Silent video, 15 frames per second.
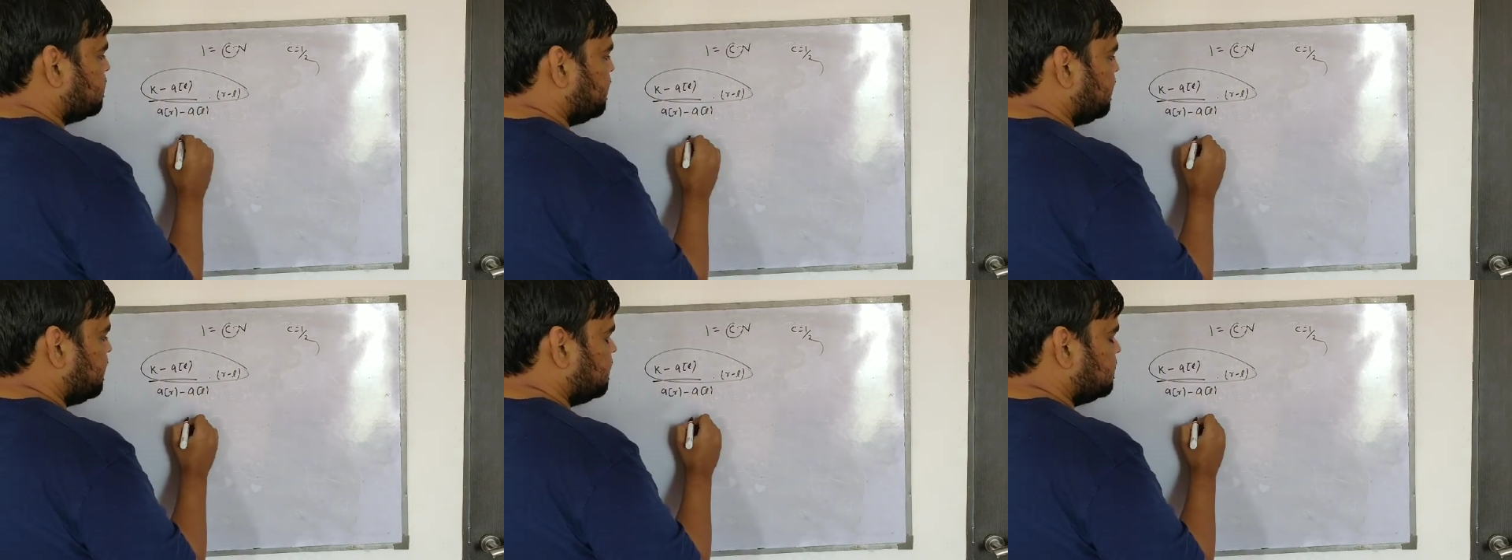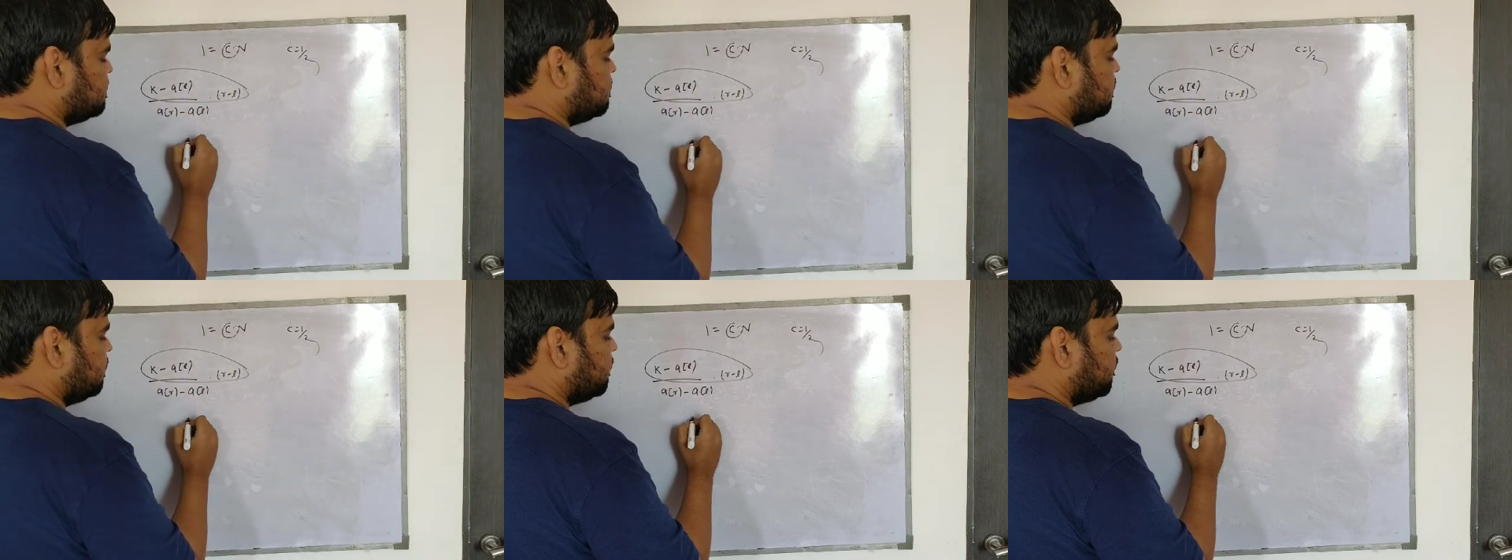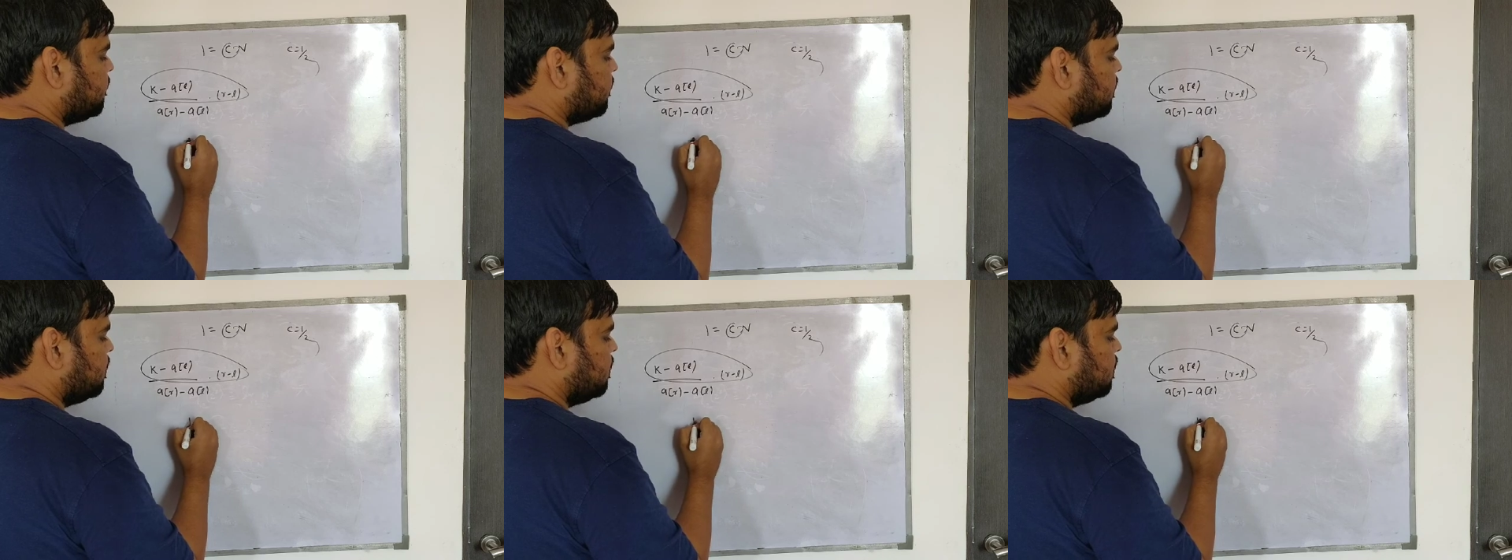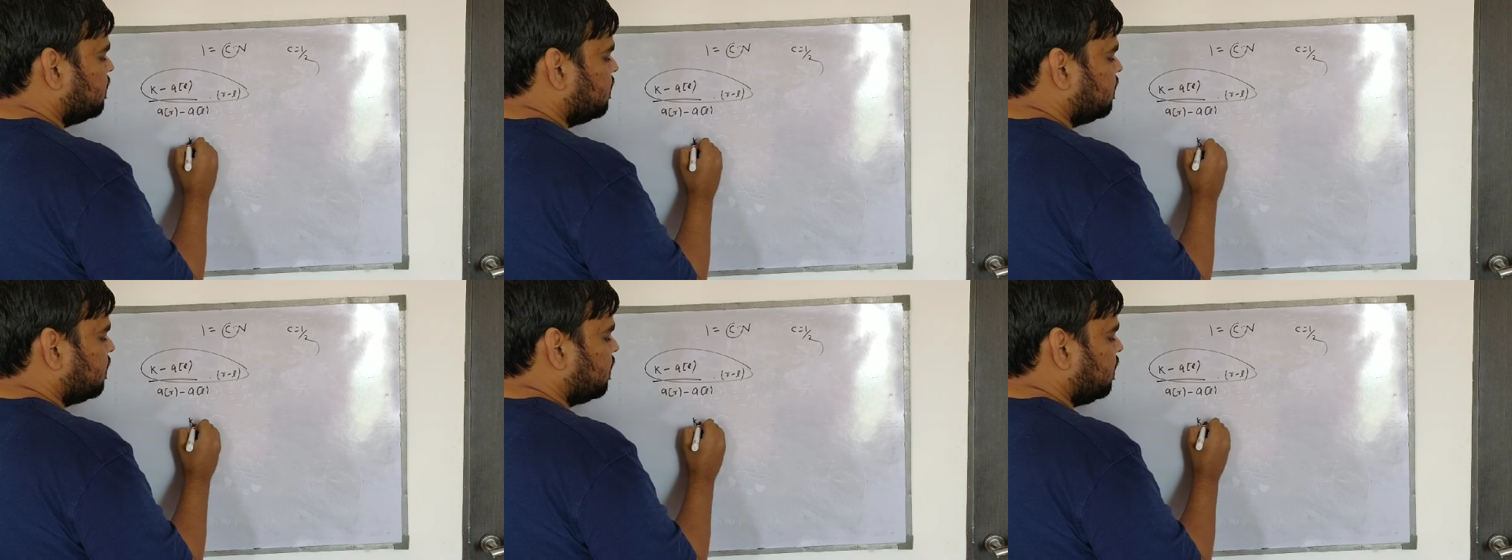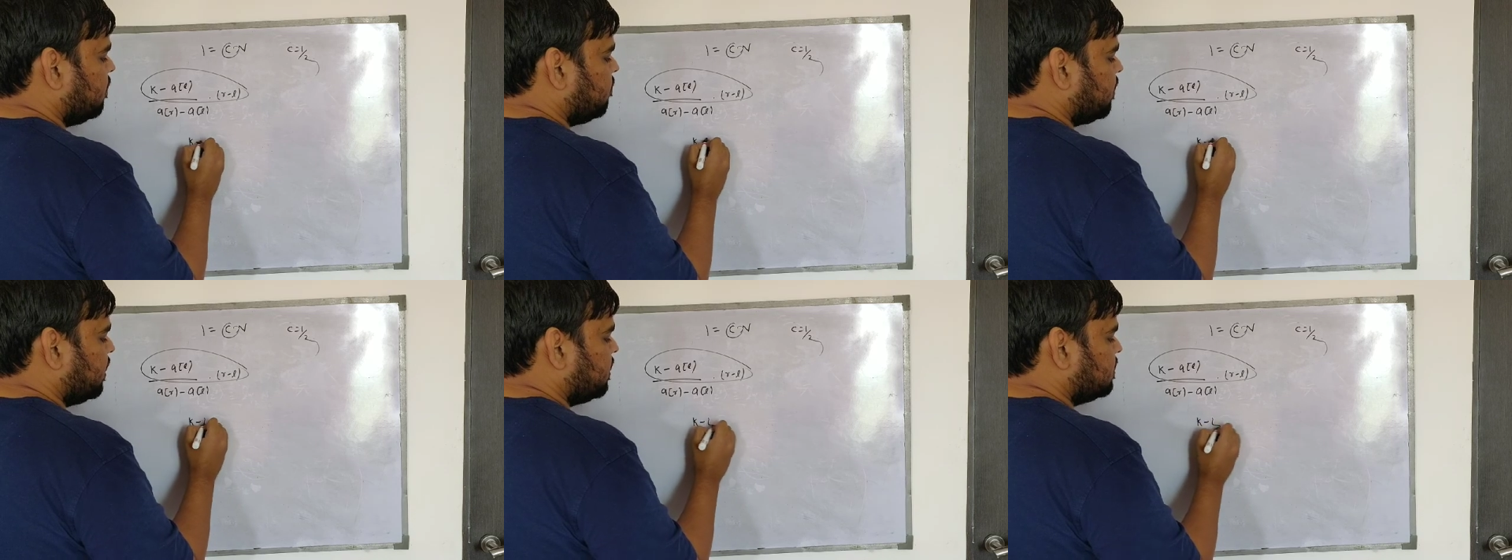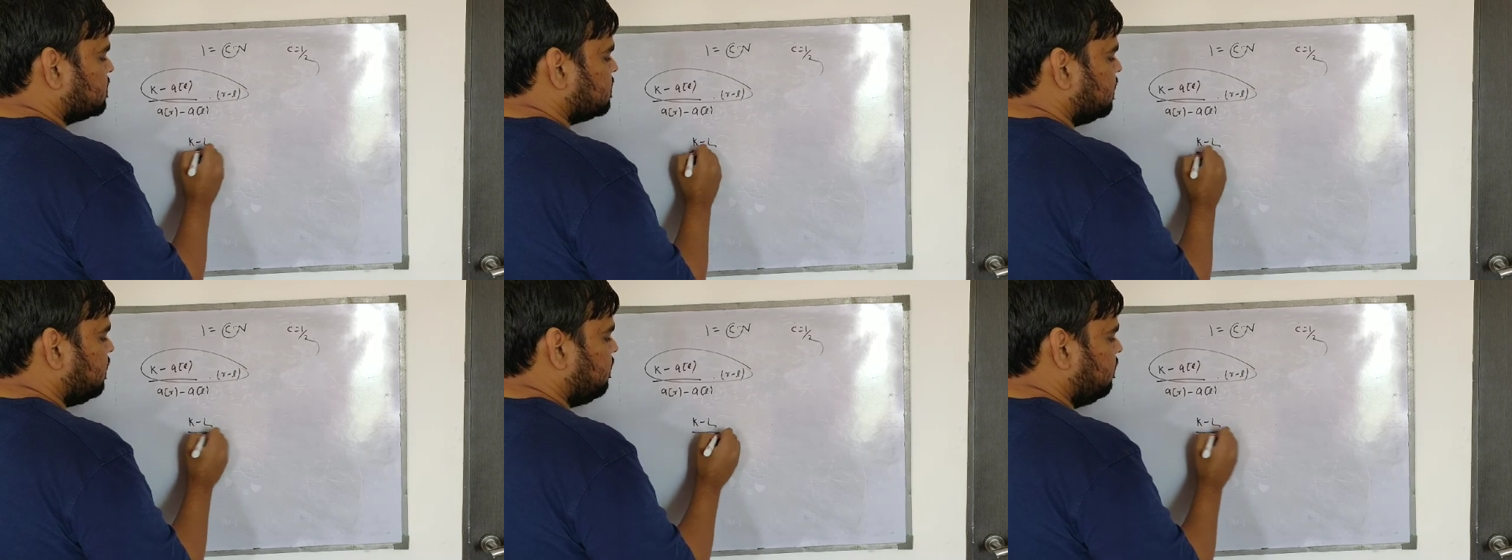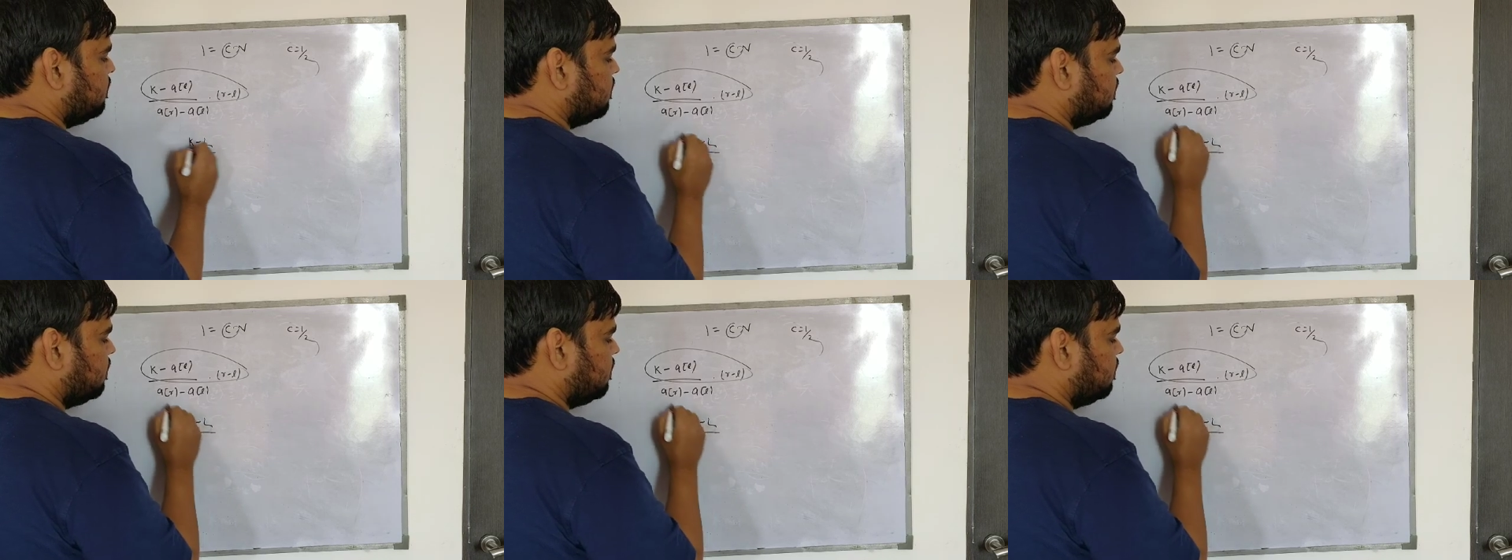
as K minus L